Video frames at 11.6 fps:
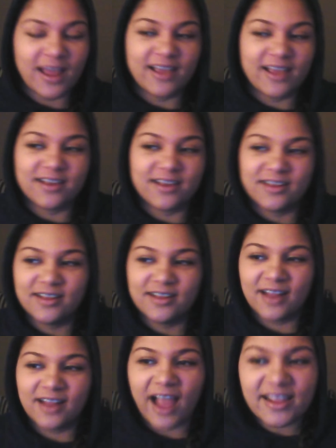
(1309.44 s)
like
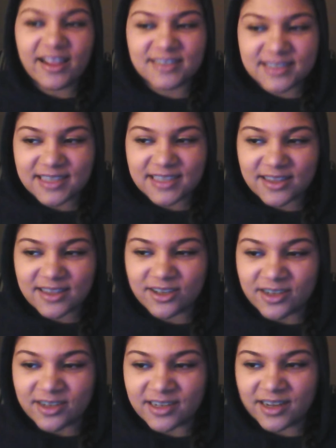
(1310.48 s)
I can see the
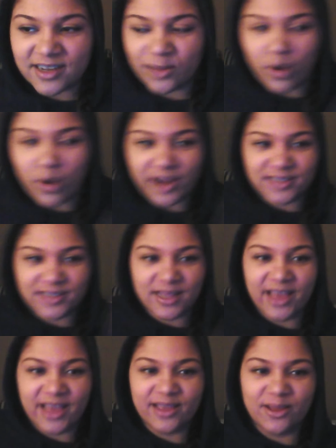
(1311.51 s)
good in wanting
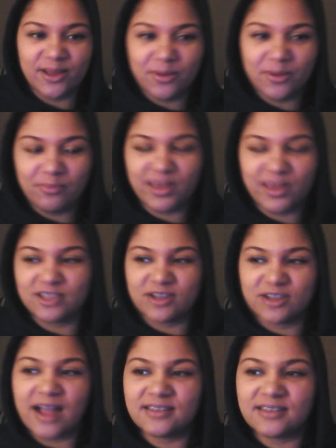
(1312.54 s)
to like be
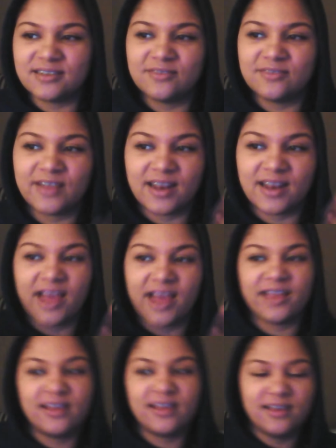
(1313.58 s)
attractive and
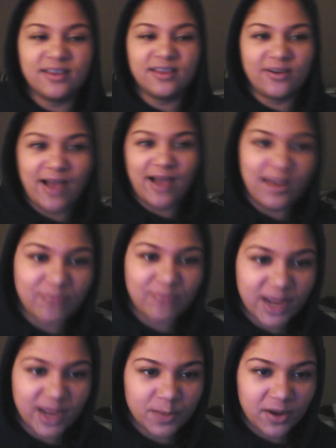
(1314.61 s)
like, I
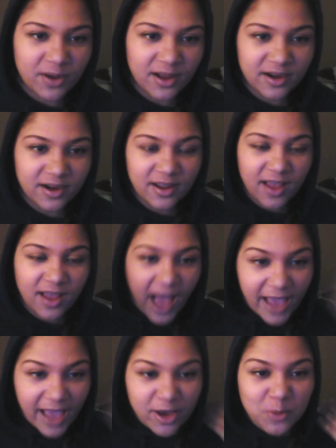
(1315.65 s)
have makeup on.
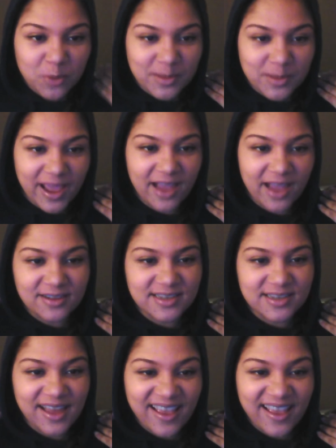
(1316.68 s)
I combed my
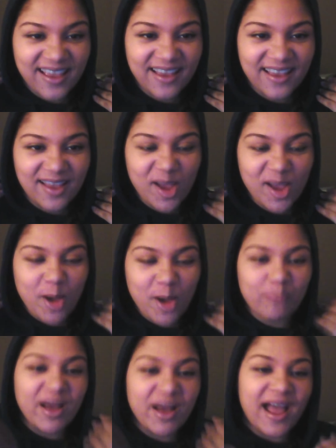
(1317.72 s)
hair today,
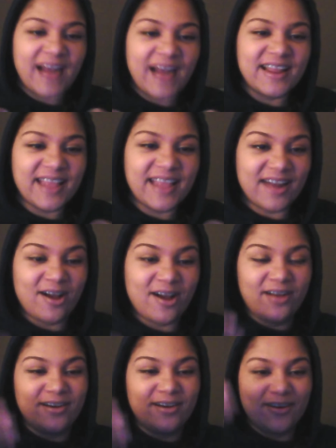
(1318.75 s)
but I didn't get
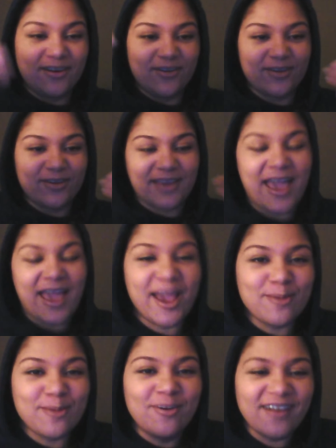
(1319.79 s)
on
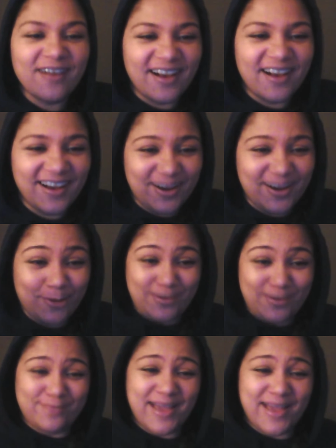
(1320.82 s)
camera
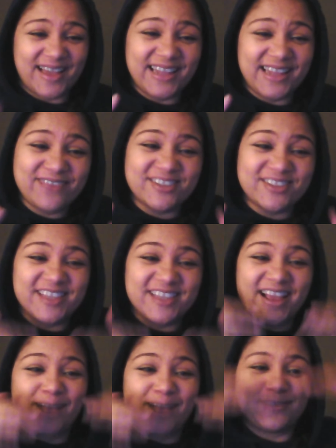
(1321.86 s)
with my cleavage
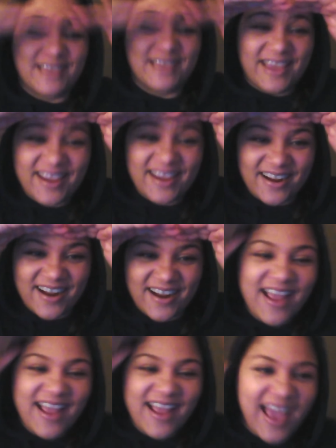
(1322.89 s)
like up to here,